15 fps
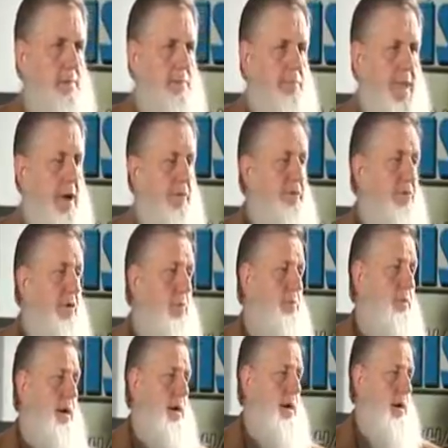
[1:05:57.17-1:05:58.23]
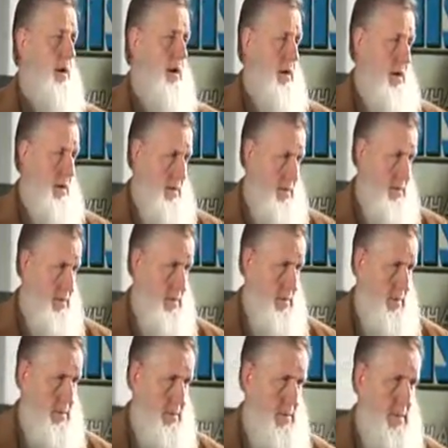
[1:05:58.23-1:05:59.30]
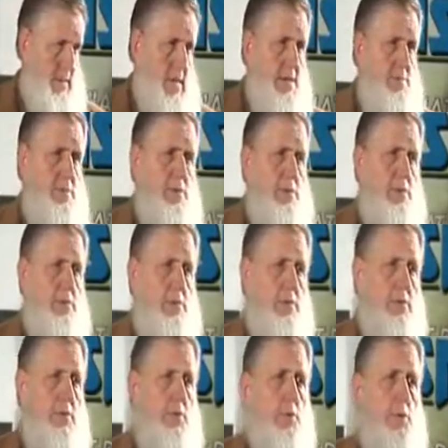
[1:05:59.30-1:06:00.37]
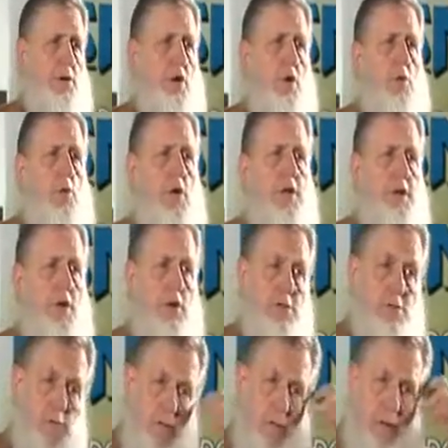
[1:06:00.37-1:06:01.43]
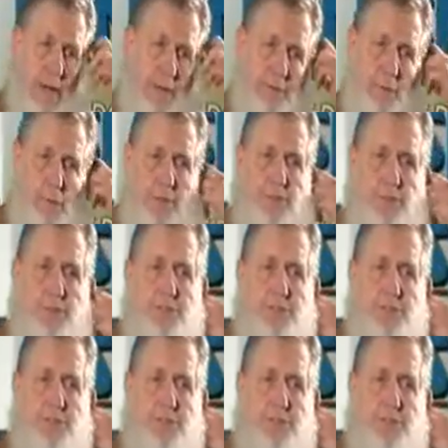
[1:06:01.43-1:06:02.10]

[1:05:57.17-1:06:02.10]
Now, from the Hebrew, we don't really know because we don't have the original